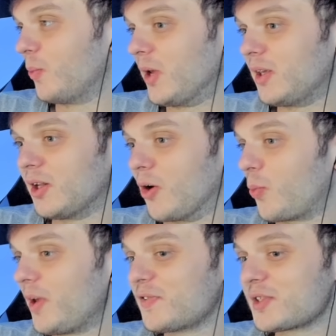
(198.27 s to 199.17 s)
We, you know,
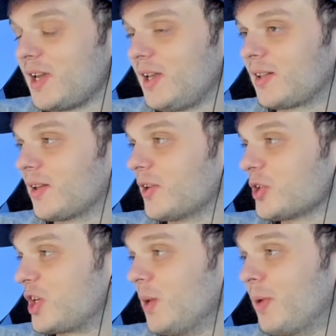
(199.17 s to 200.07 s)
we've seen
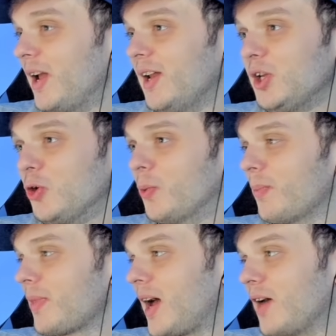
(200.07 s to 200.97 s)
Shiba Inu
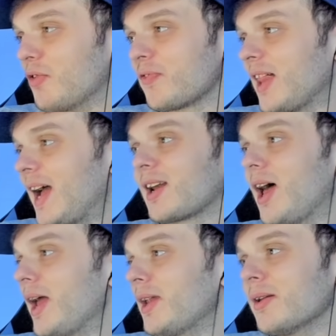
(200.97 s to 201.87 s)
have a flat
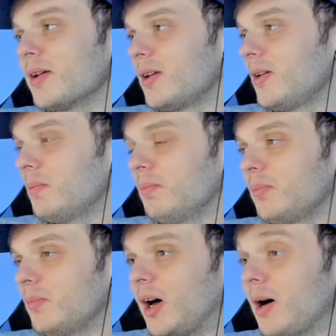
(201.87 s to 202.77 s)
line
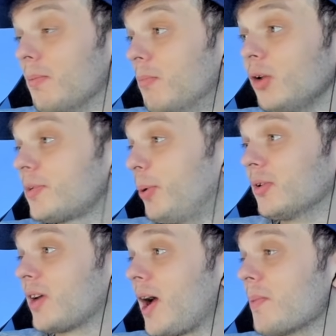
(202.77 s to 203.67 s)
uh, multiple
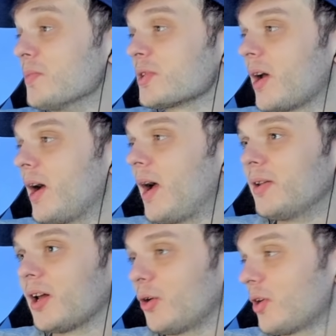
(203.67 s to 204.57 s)
times, and
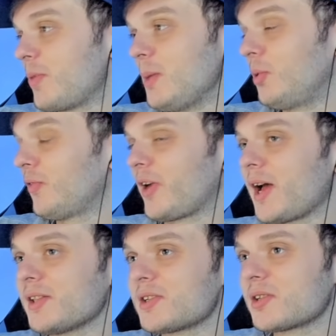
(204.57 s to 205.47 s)
a lot of people
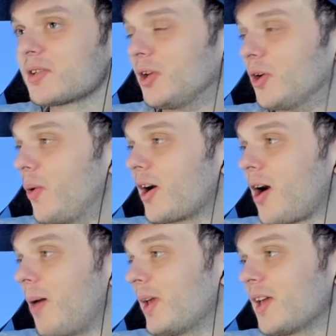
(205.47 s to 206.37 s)
that, you know, are
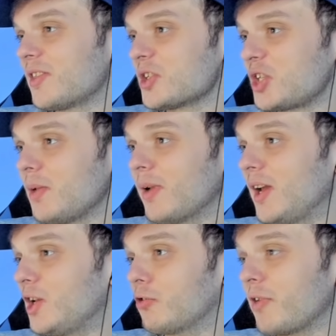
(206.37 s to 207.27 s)
coming into Shiba
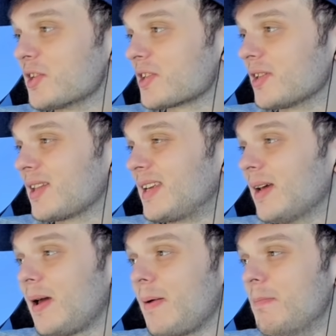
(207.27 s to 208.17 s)
Inu recently
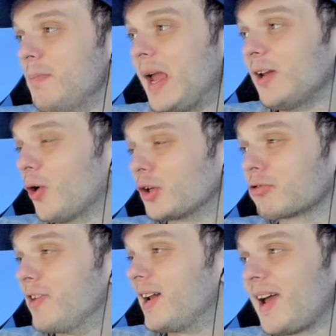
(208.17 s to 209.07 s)
may not
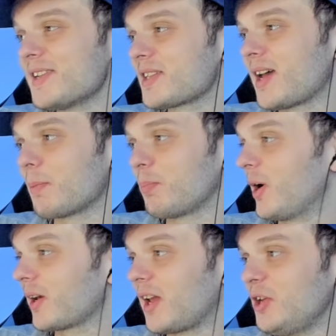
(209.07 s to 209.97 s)
realize that.
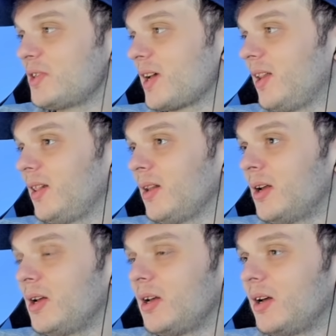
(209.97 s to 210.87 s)
But can you tell
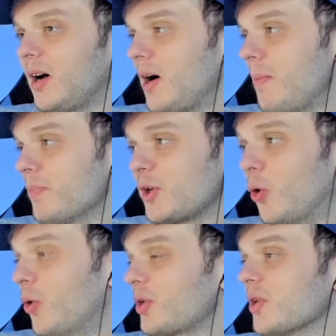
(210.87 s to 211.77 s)
um, the
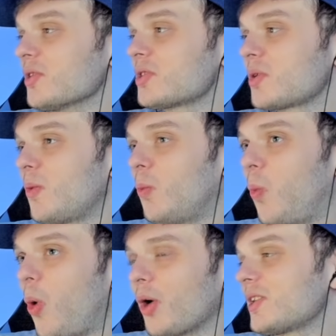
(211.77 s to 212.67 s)
audience
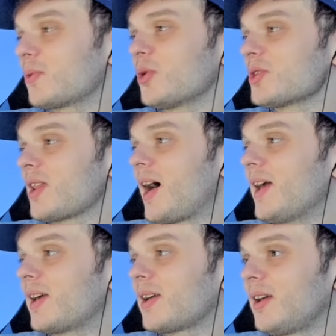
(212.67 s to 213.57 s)
what it was
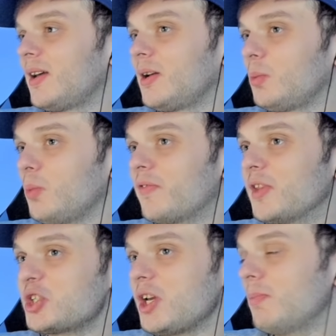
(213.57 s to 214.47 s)
like with the
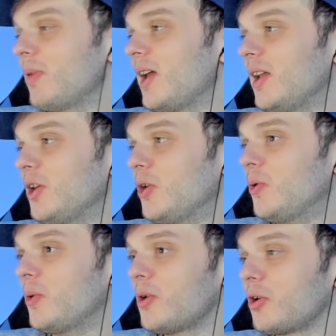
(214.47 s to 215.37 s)
Shiba
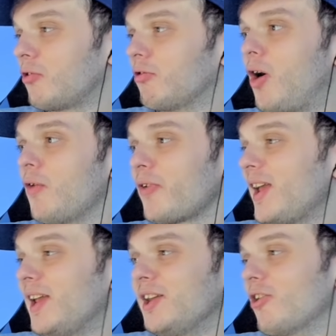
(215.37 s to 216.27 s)
Inu graph
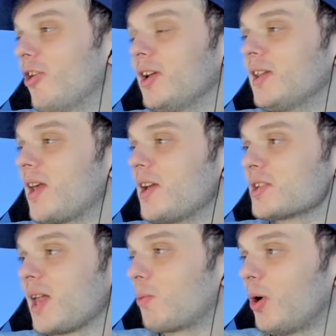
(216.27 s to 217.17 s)
in the early days?
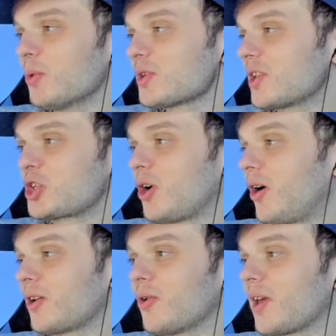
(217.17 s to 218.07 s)
Like, what was the
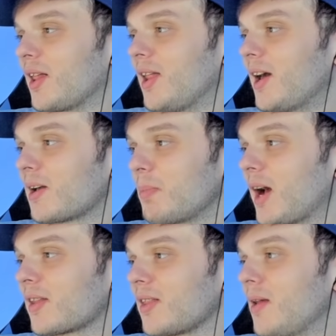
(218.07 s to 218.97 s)
chart looking like
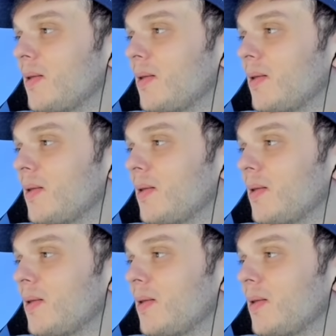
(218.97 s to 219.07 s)
back then?